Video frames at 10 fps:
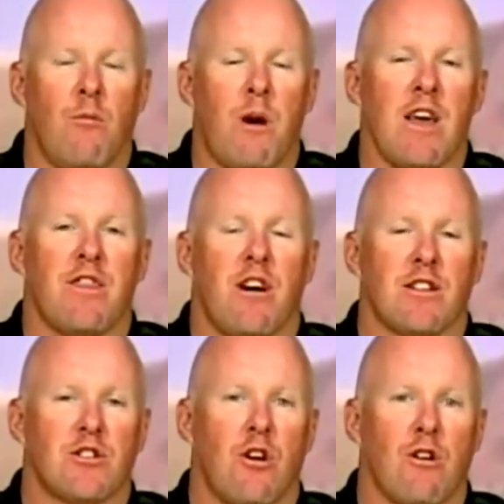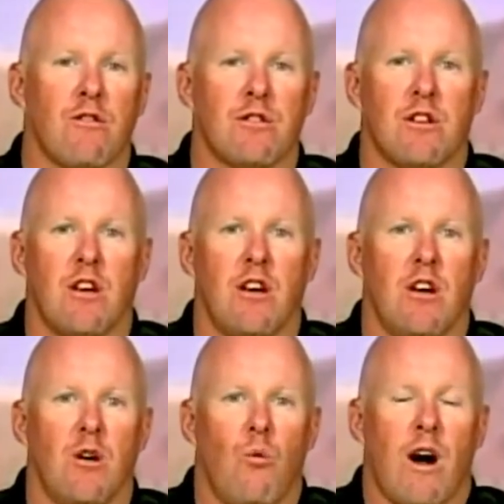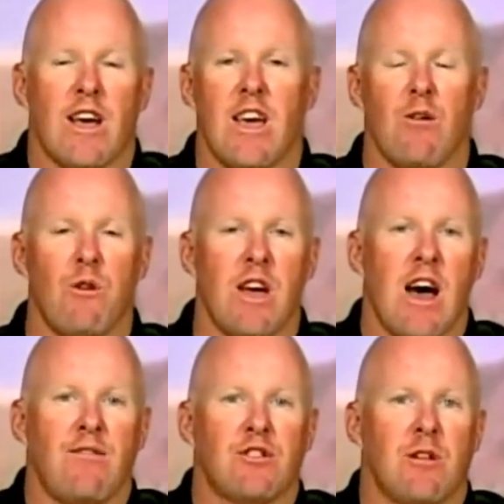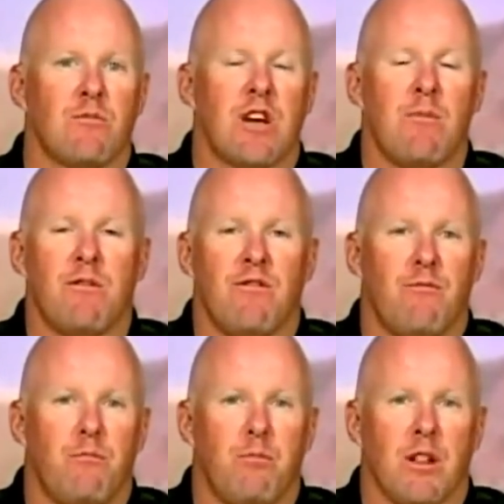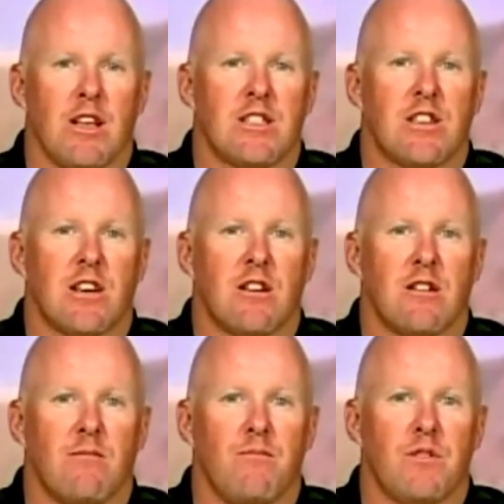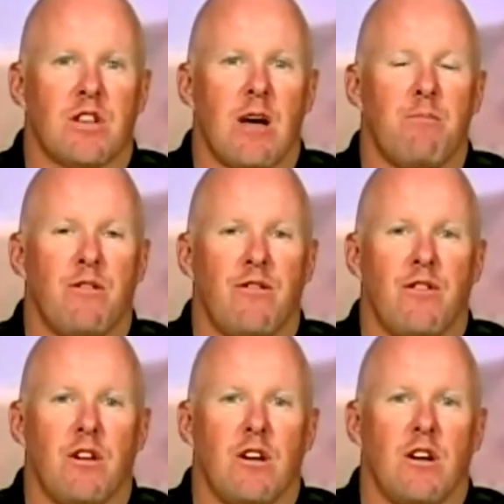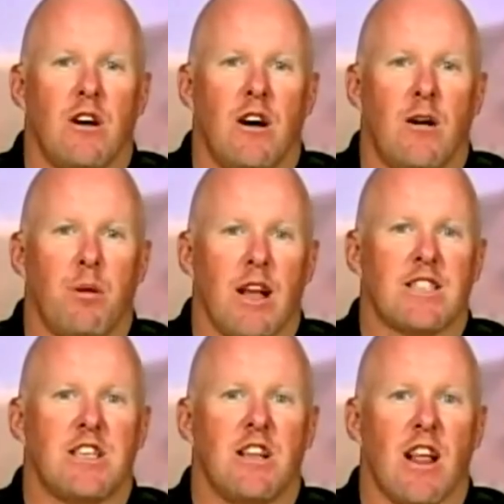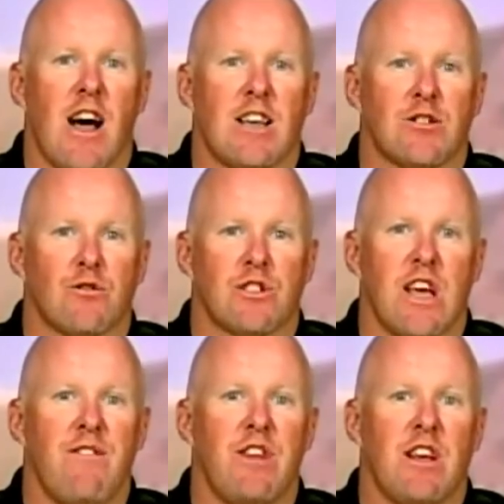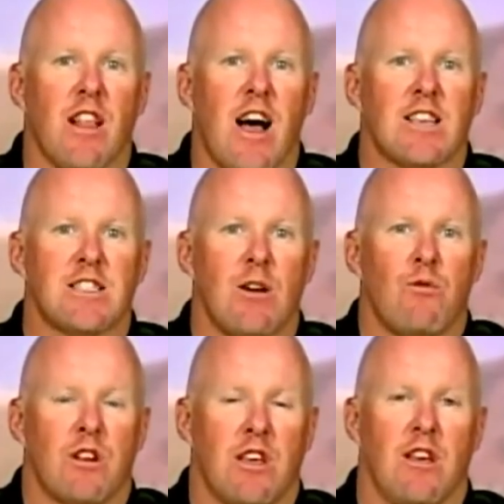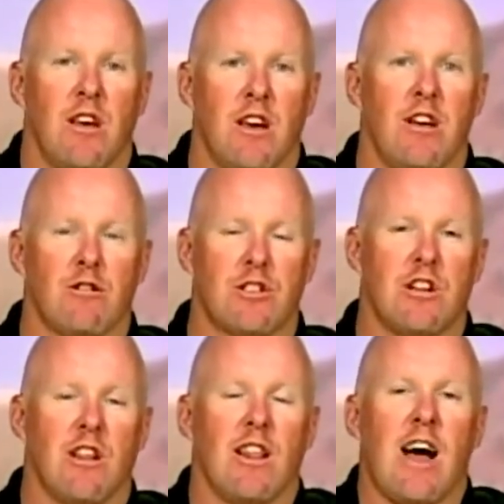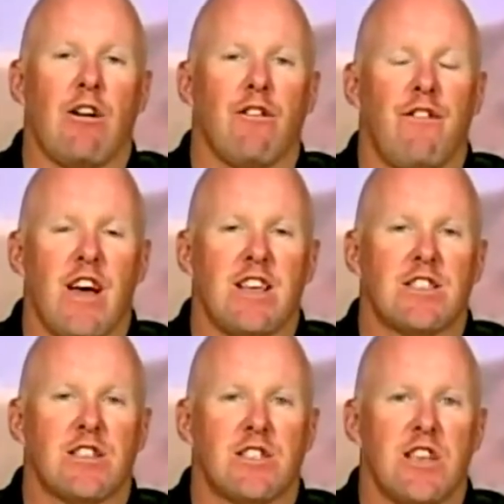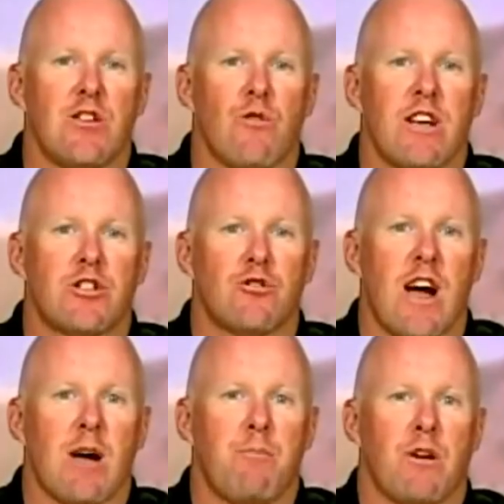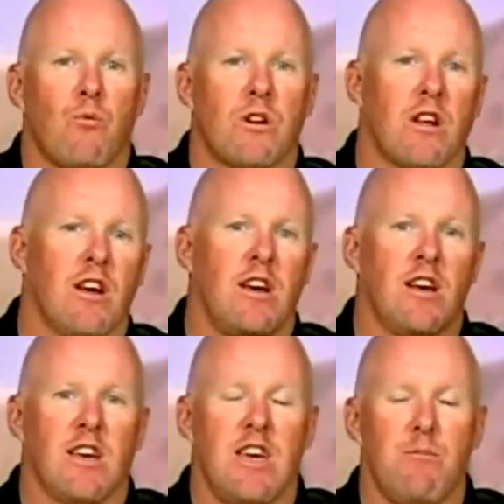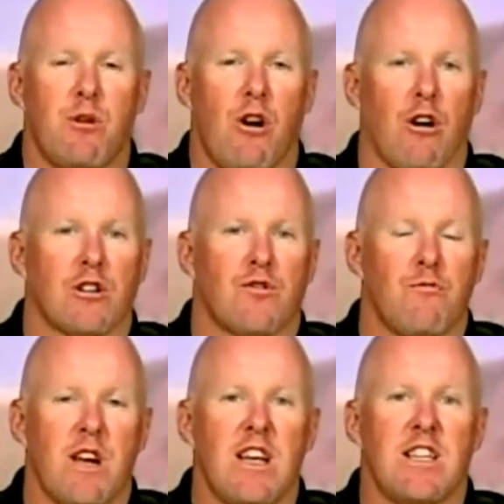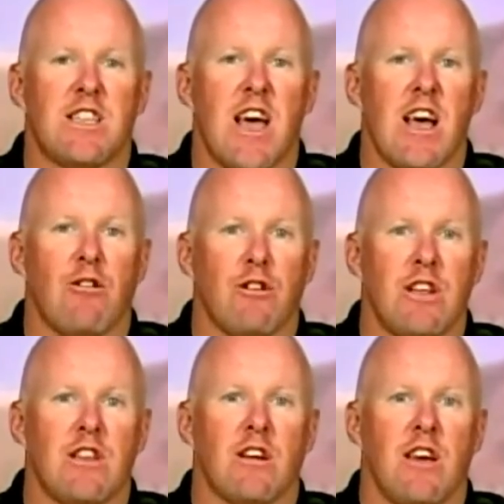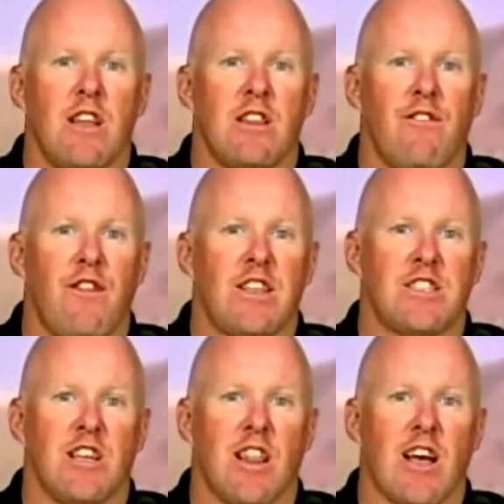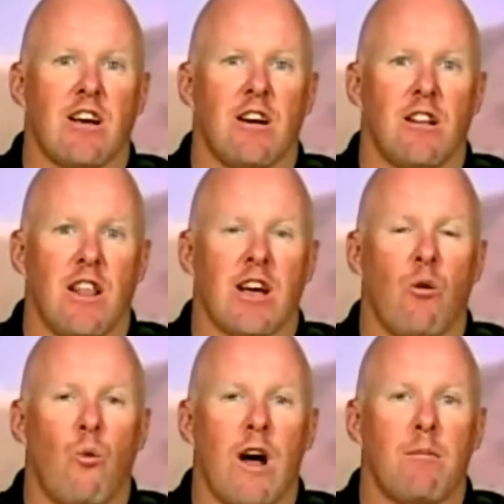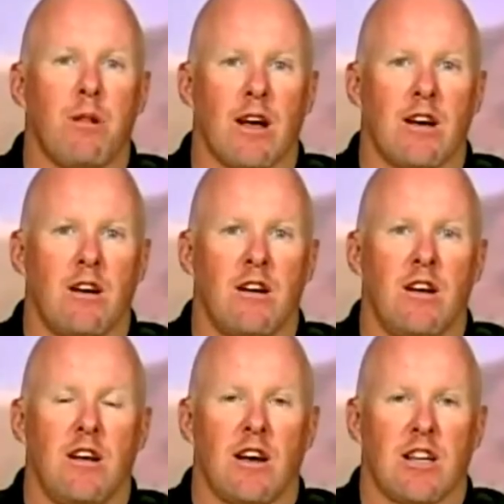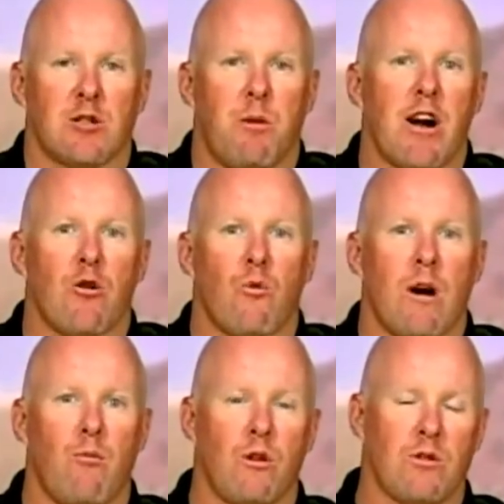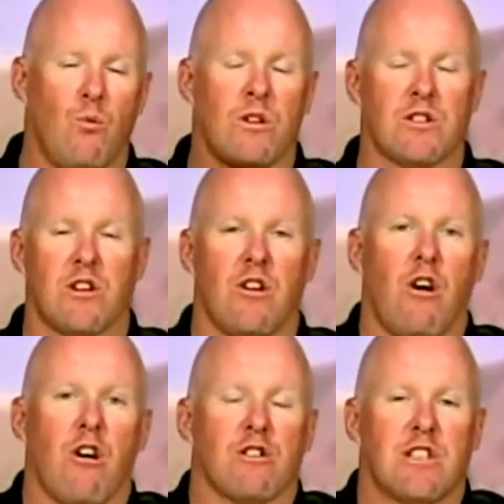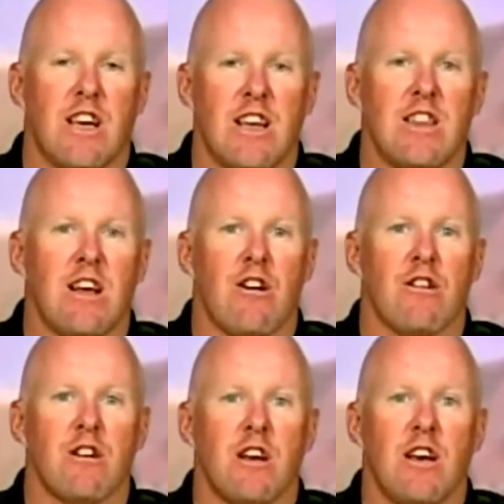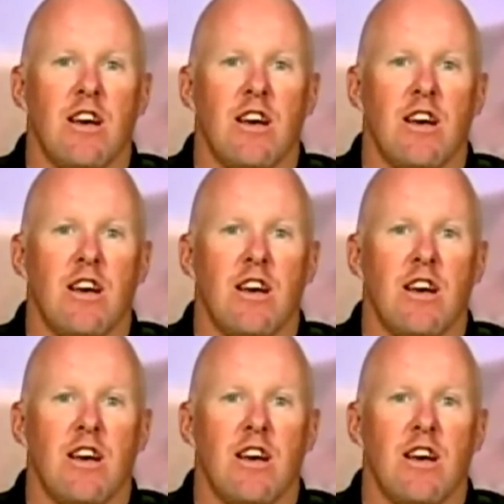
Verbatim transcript: you know, my thoughts are, why can't we have some type of ballistic type of uh, plexiglass or safety glass that would, you know, still allow the fans to see the racetrack, but would keep cars from getting tangled in the in the fencing like a like a web, like a like a spider web. When once the cars get in there,